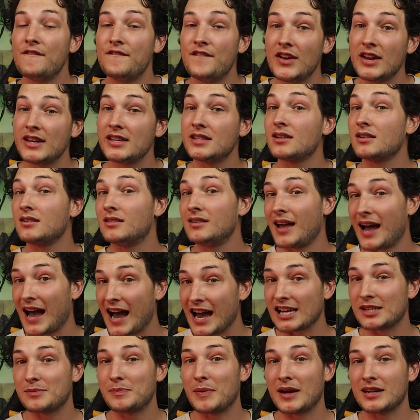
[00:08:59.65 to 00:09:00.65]
physical
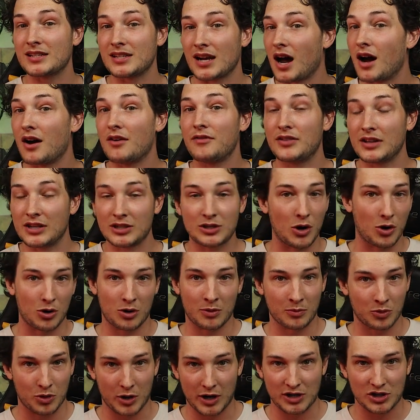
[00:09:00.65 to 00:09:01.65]
aspects of the
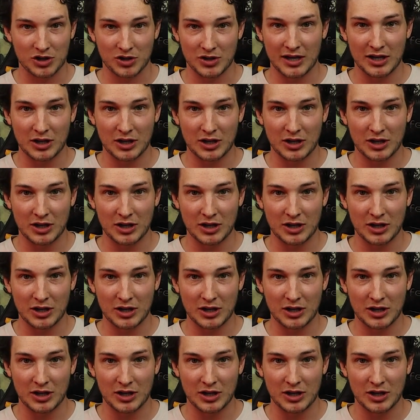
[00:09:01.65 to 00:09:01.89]
totem creature